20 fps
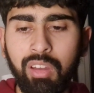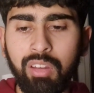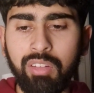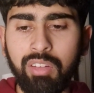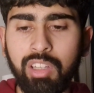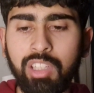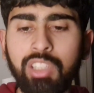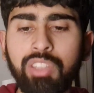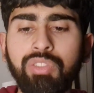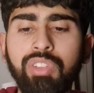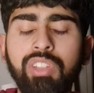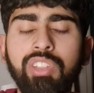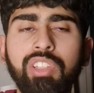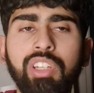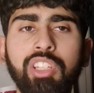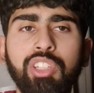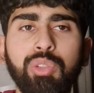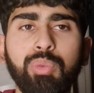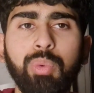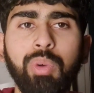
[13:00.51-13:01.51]
Yashasvi
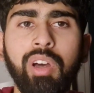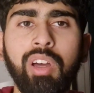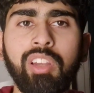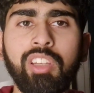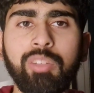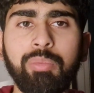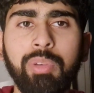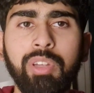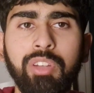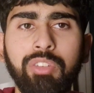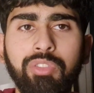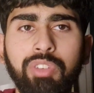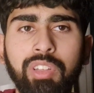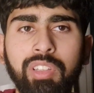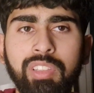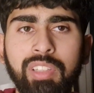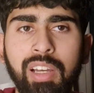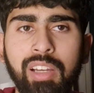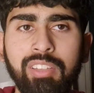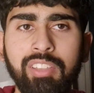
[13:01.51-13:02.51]
Jaiswal has been a
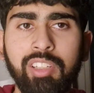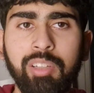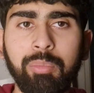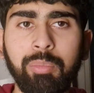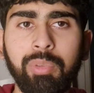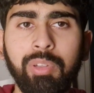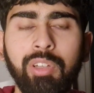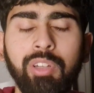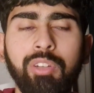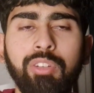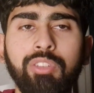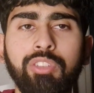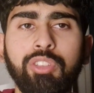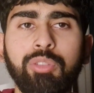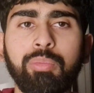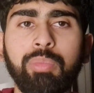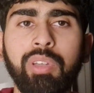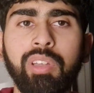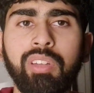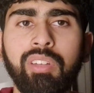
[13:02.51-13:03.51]
fantastic player
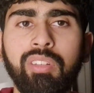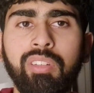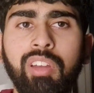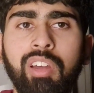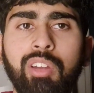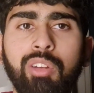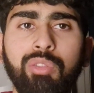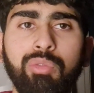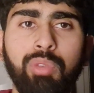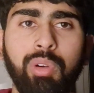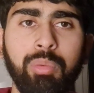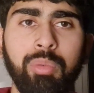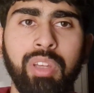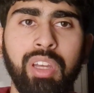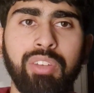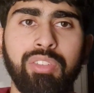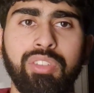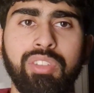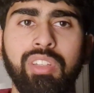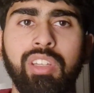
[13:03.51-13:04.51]
spin out of what we
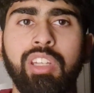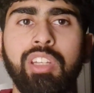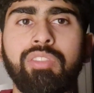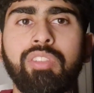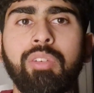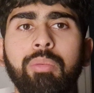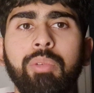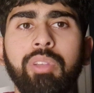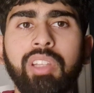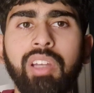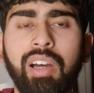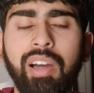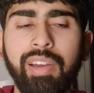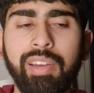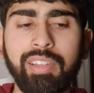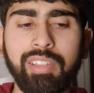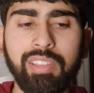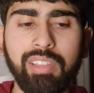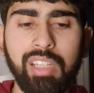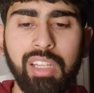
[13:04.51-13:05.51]
have seen of in the
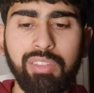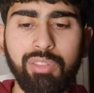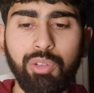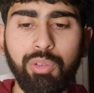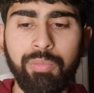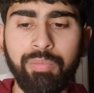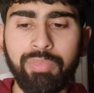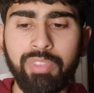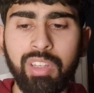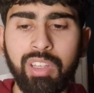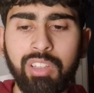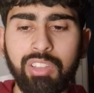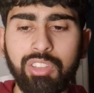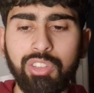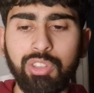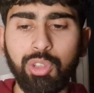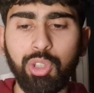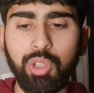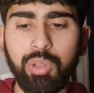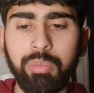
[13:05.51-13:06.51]
highest level,
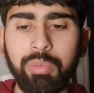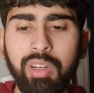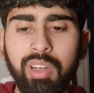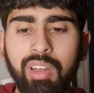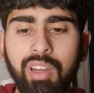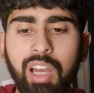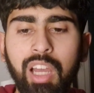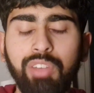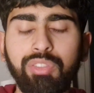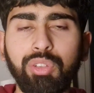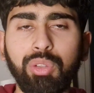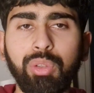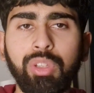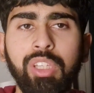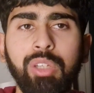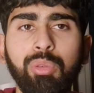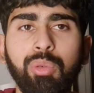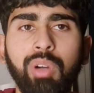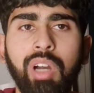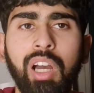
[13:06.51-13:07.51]
so I feel
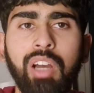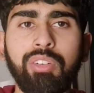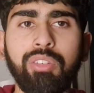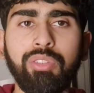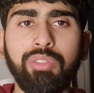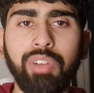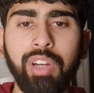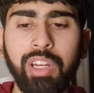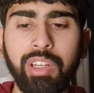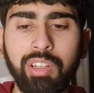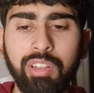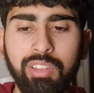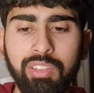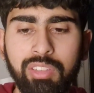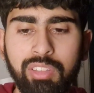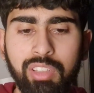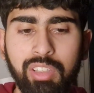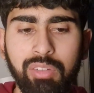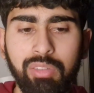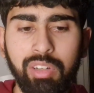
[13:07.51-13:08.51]
he will have a very good
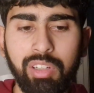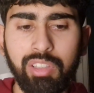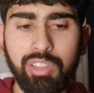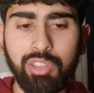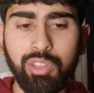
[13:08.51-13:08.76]
series.